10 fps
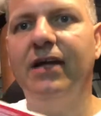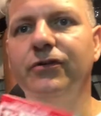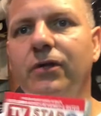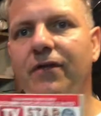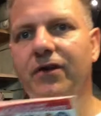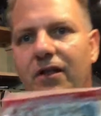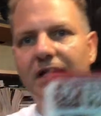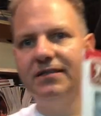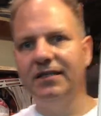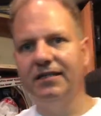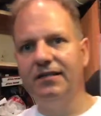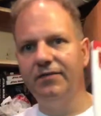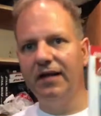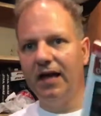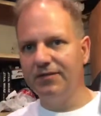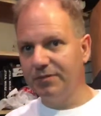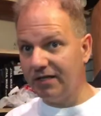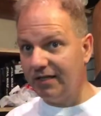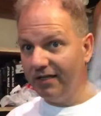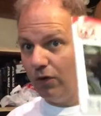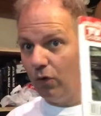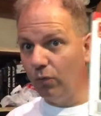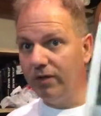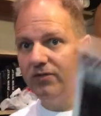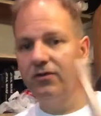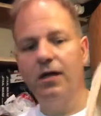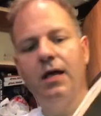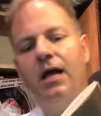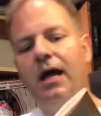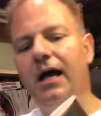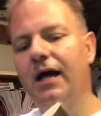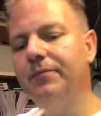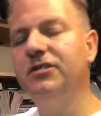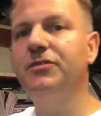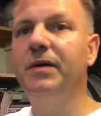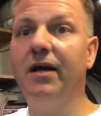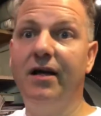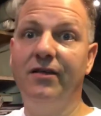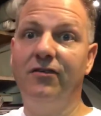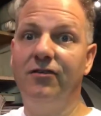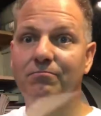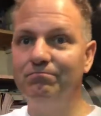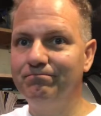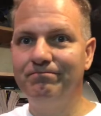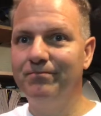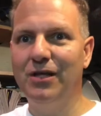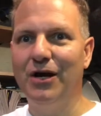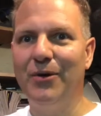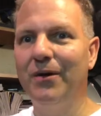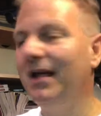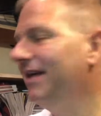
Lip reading: I do love collecting the TV guides, particularly the old ones, just because, you know,